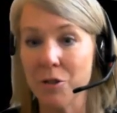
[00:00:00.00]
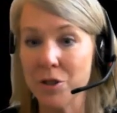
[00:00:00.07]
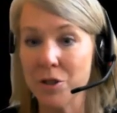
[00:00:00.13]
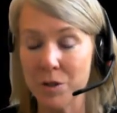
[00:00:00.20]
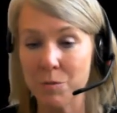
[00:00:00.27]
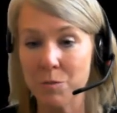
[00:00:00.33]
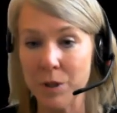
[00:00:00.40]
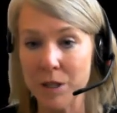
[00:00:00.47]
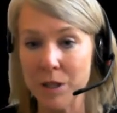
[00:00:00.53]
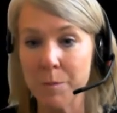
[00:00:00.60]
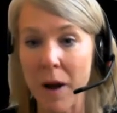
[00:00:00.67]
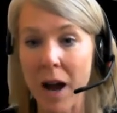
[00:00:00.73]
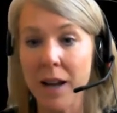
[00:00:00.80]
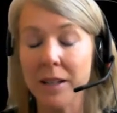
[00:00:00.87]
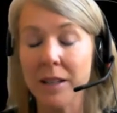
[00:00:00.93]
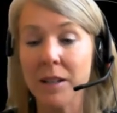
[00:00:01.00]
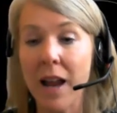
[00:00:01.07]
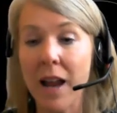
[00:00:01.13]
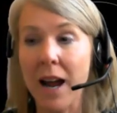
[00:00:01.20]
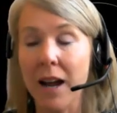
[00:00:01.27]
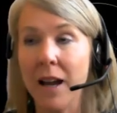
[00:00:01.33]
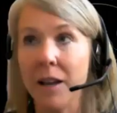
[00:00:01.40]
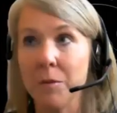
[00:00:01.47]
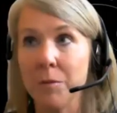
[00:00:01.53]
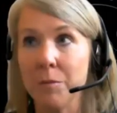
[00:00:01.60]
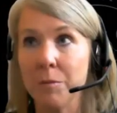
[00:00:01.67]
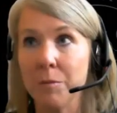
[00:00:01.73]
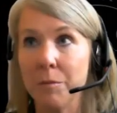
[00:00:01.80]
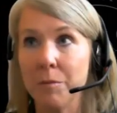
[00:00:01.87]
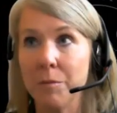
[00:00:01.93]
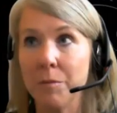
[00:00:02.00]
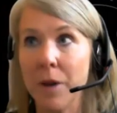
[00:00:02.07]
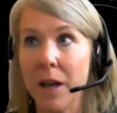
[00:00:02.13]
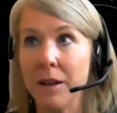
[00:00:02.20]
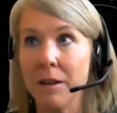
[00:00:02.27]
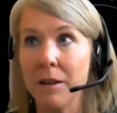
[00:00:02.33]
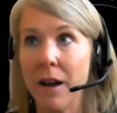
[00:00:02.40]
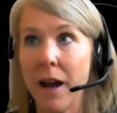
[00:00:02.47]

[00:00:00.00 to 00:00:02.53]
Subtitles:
just respond and